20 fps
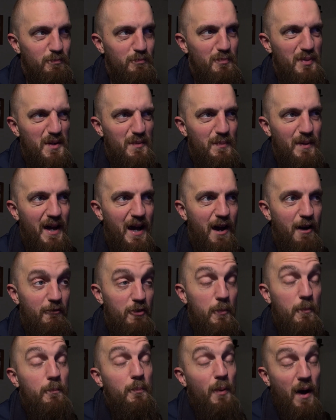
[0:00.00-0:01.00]
been a bit out
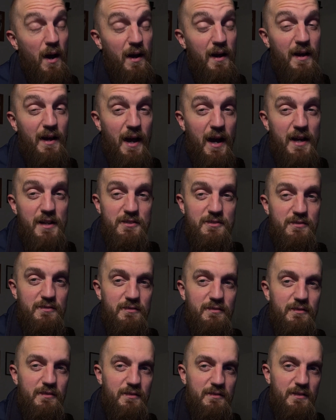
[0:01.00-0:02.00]
of it, but it
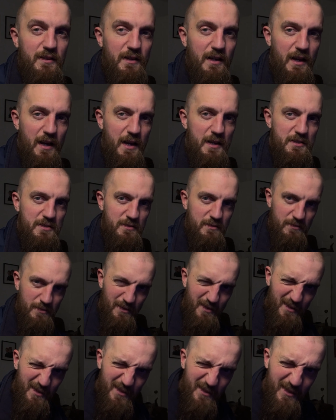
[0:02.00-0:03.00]
hasn't
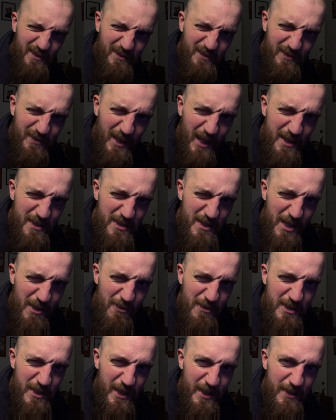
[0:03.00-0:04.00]

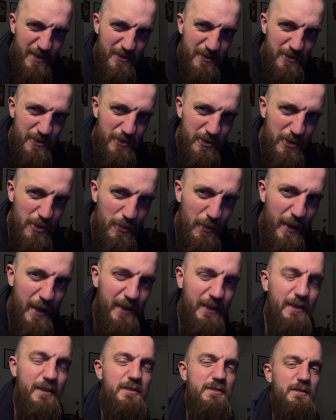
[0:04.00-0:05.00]
irritated too
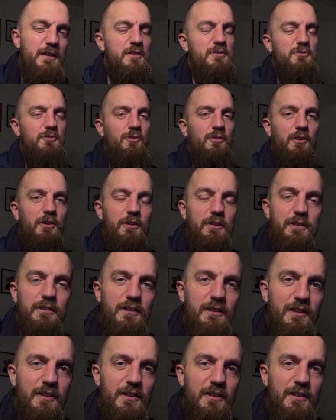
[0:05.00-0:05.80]
badly, so that's all right.